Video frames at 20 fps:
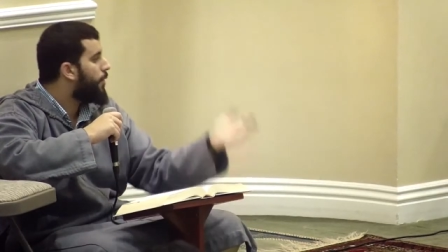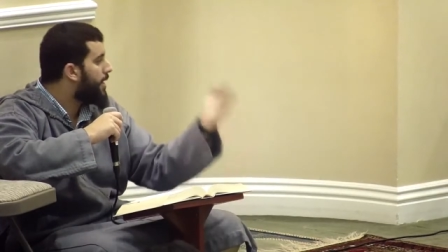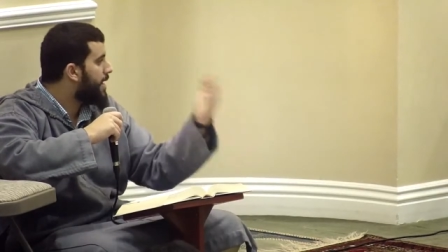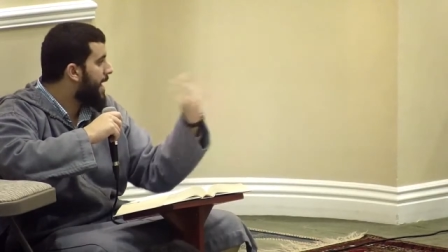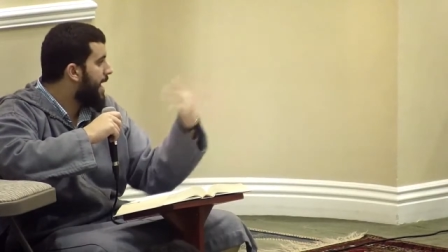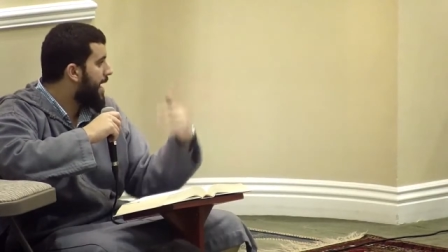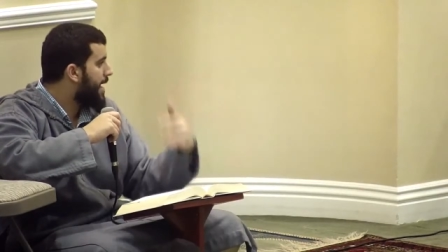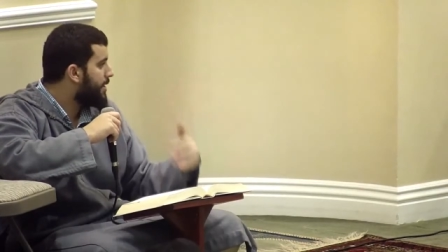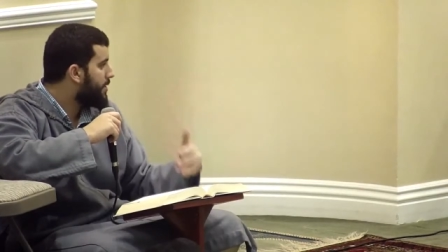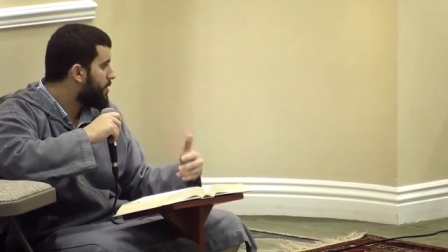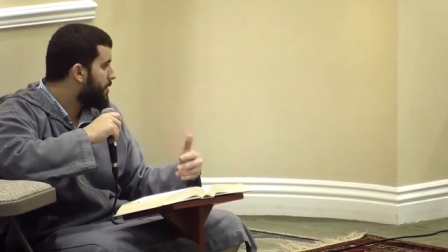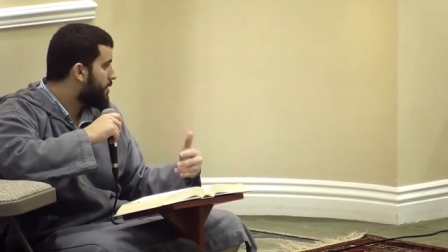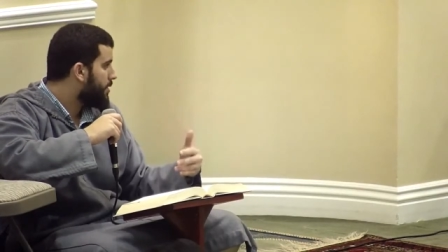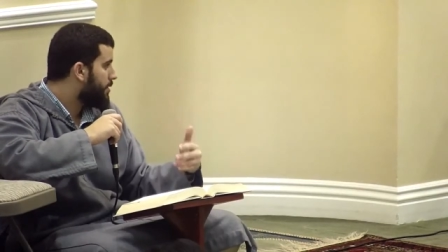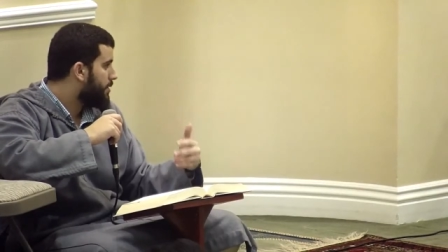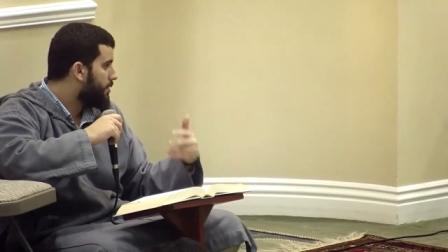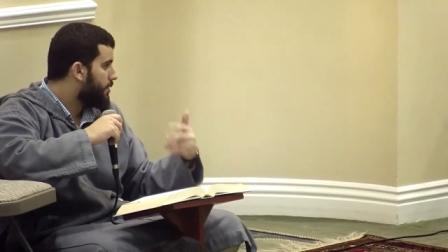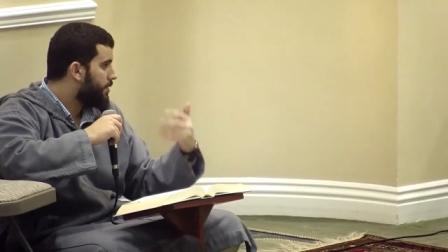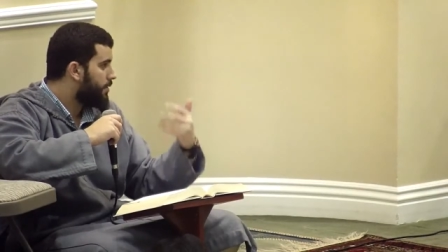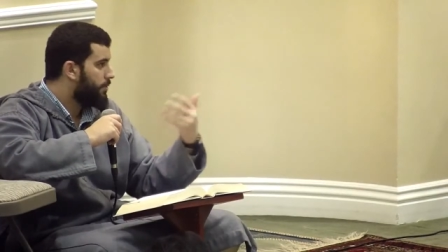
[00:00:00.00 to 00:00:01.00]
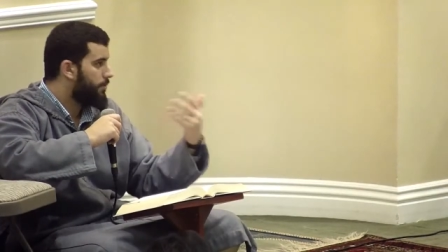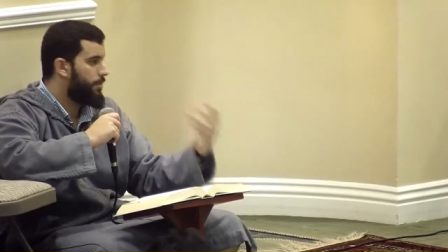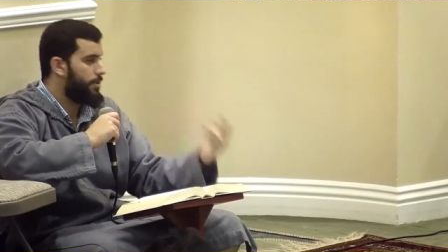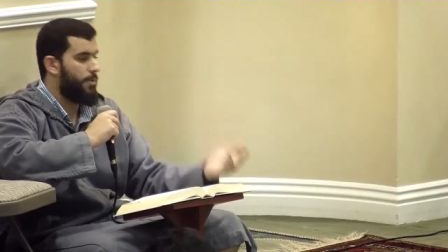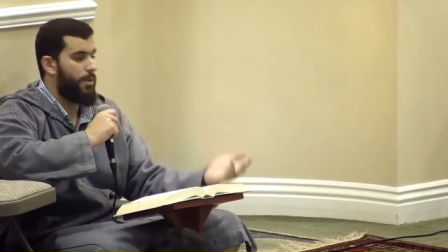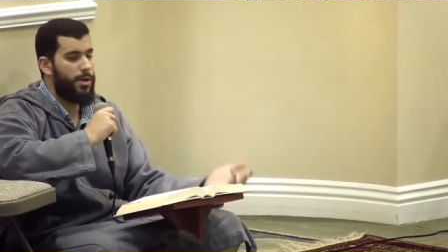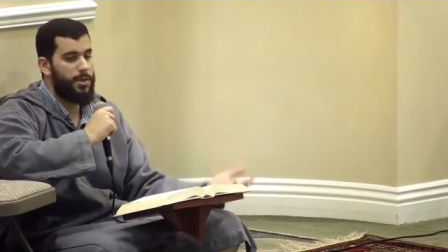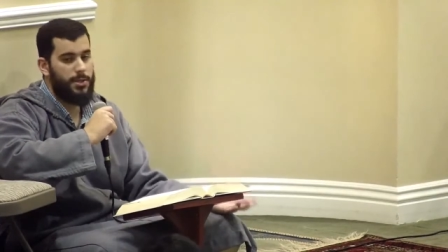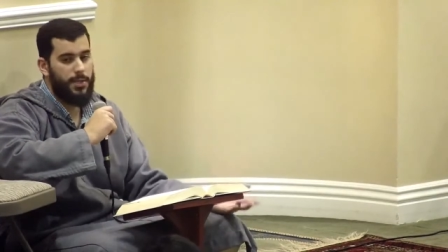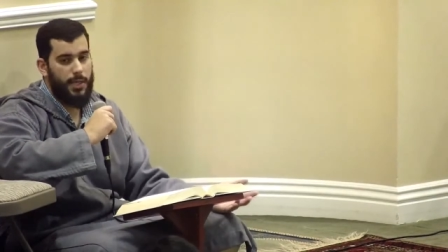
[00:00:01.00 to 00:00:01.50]
on one hand,
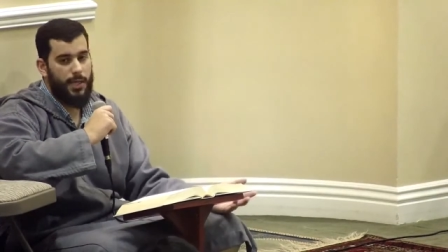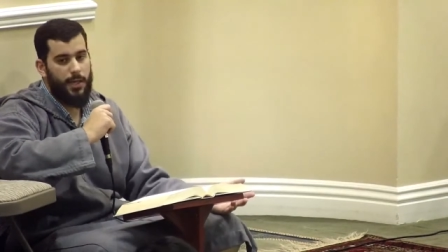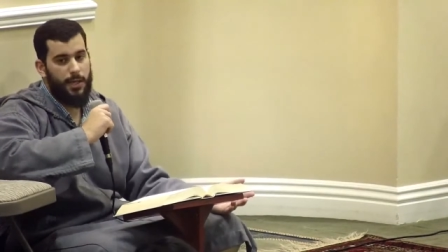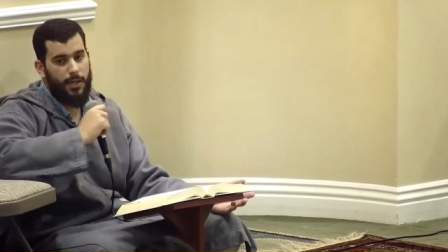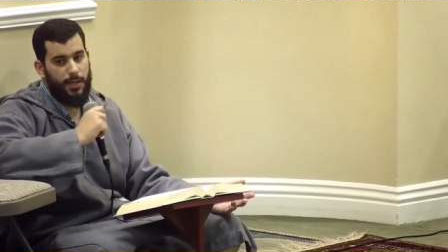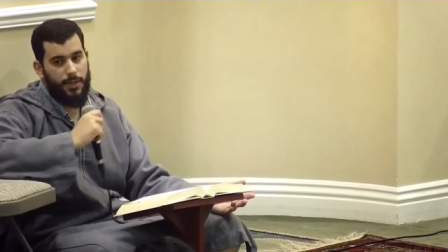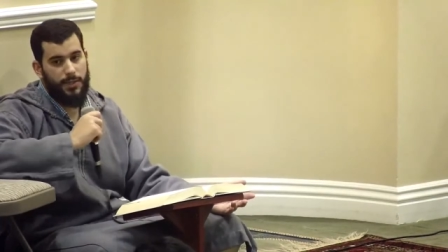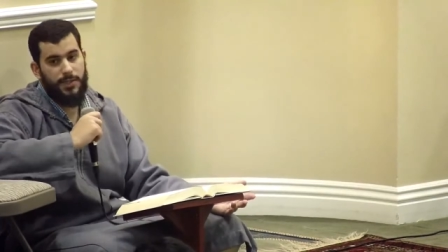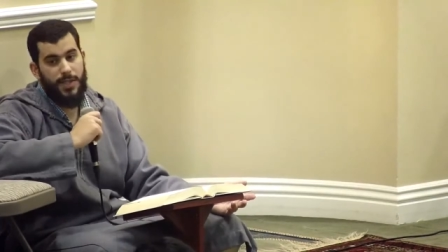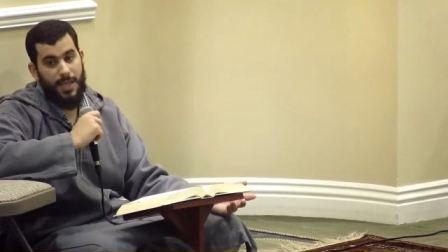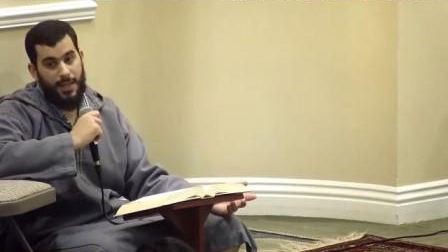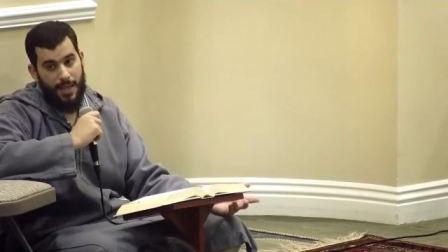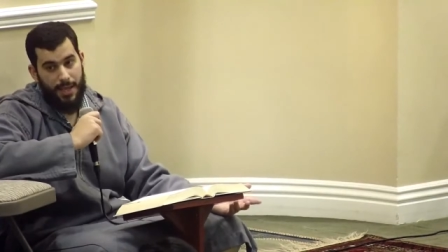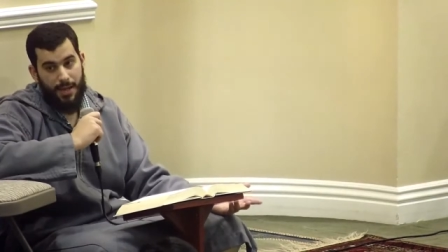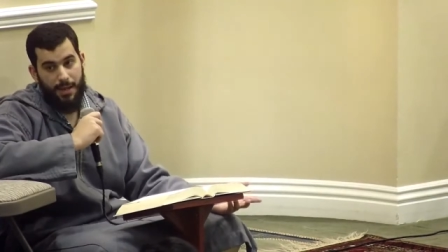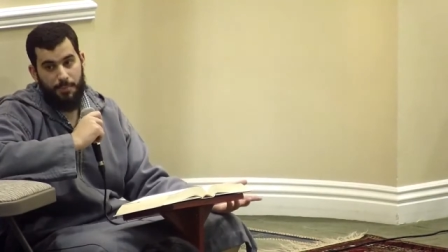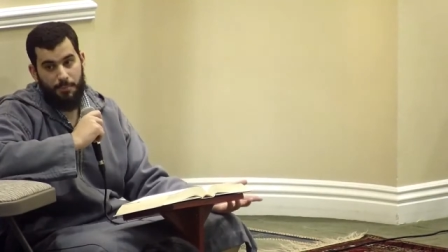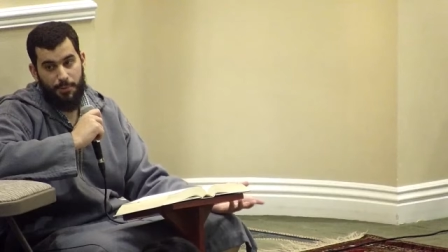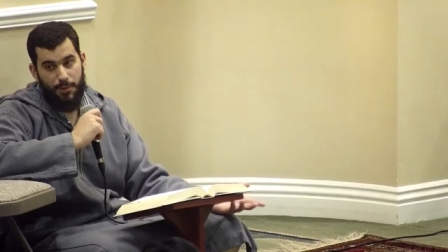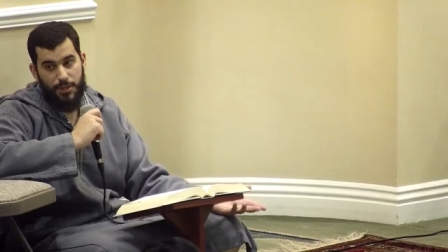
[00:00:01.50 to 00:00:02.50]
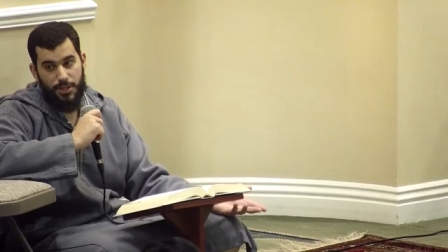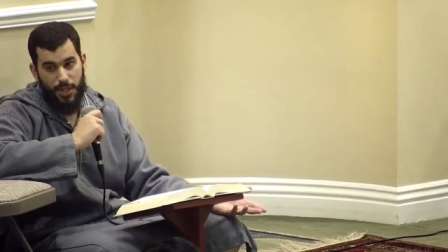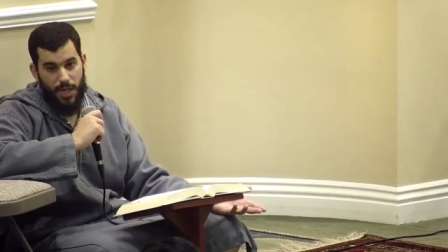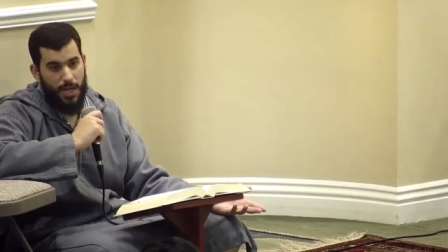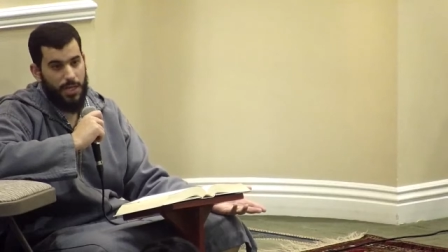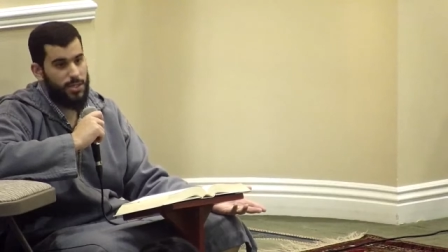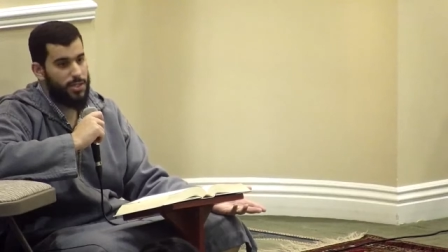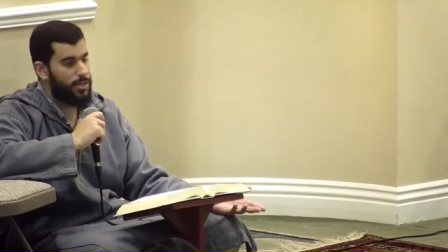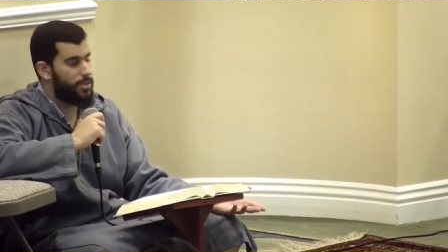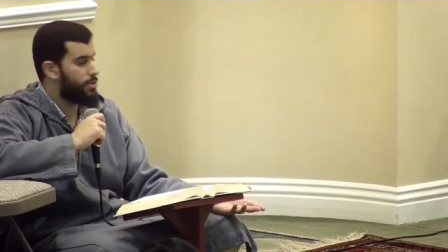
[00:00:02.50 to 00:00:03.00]
we want to extend that
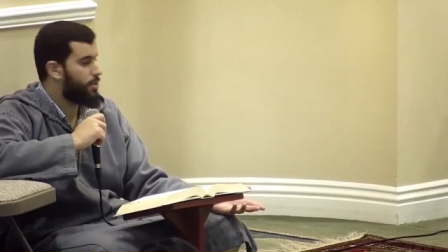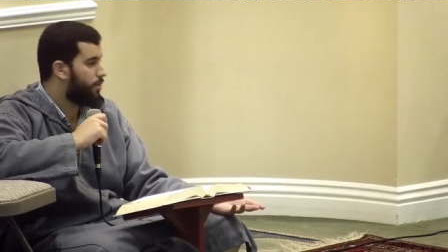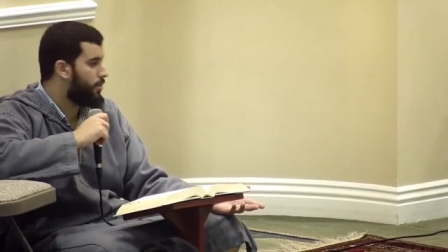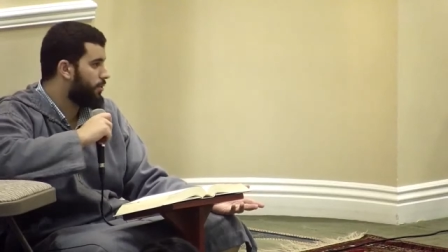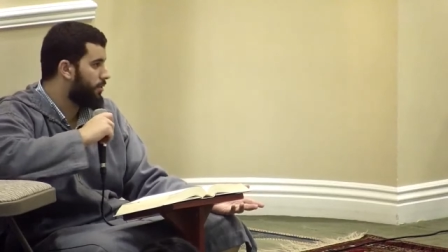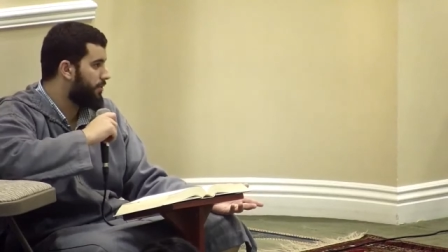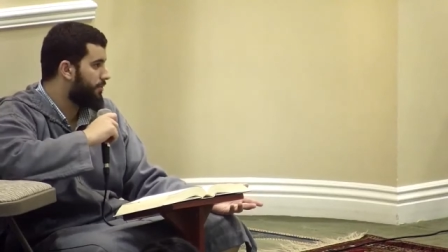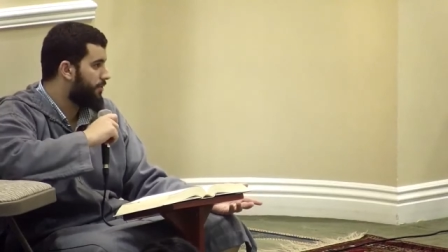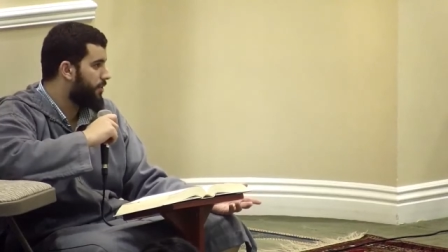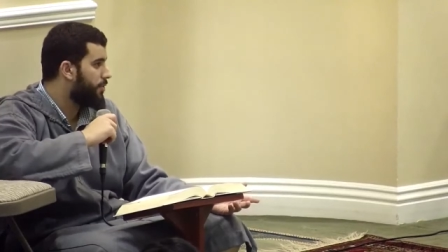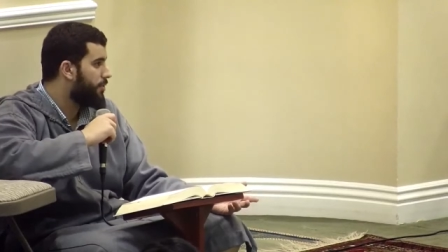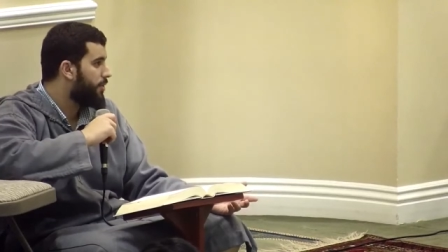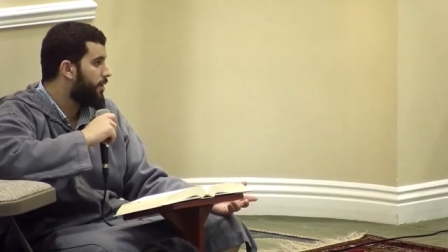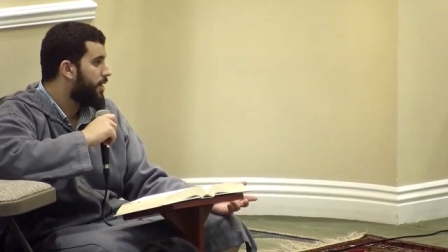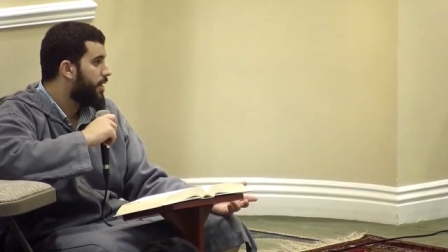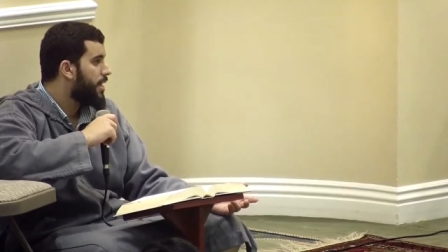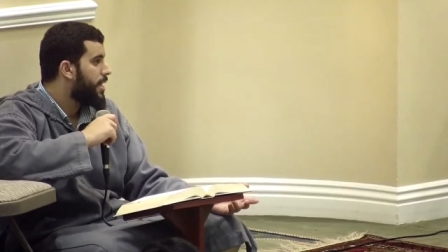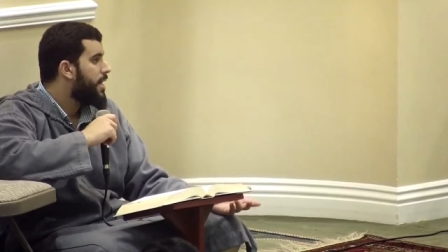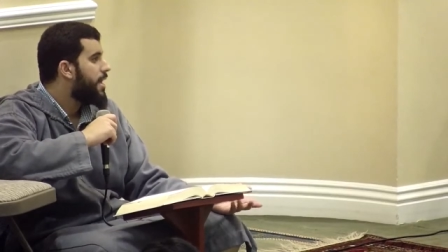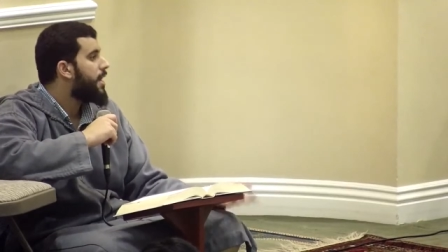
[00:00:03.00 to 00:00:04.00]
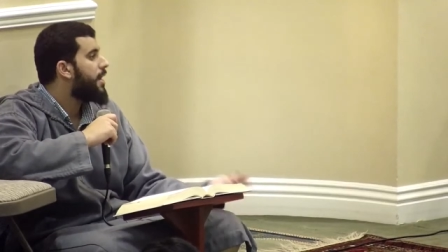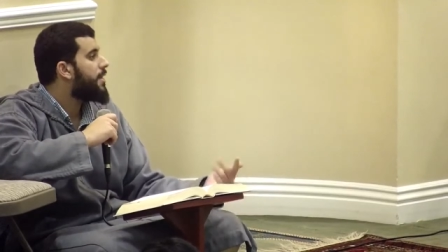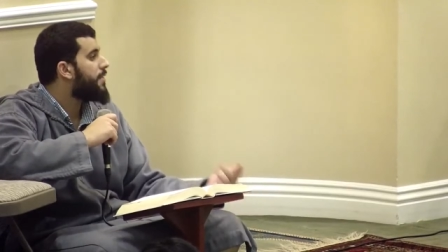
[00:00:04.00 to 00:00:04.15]
appreciation to all of you.